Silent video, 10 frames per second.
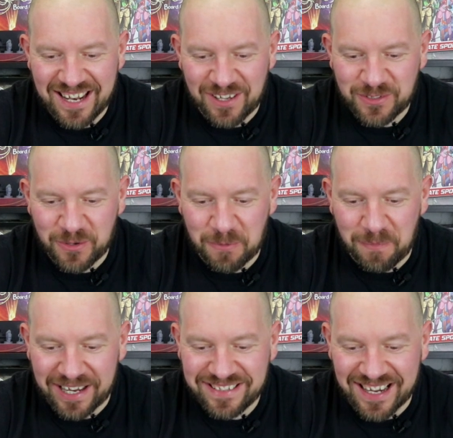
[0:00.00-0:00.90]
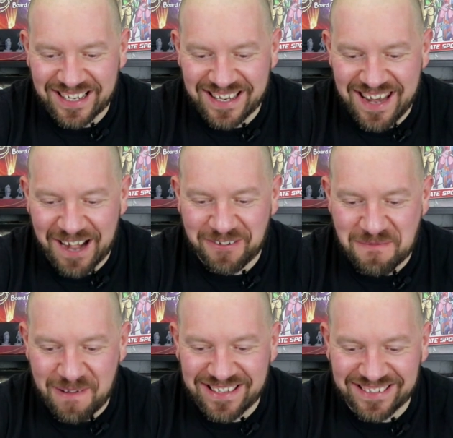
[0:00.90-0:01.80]
saw BlackJack as a
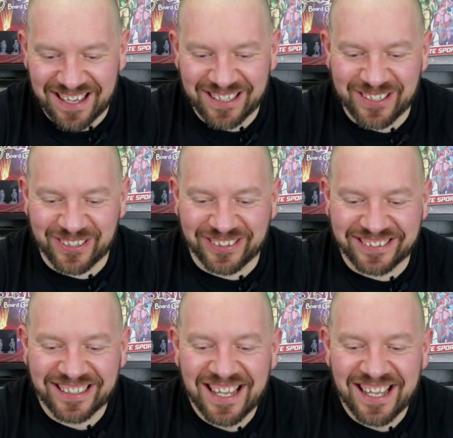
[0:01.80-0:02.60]
necromancer. Good.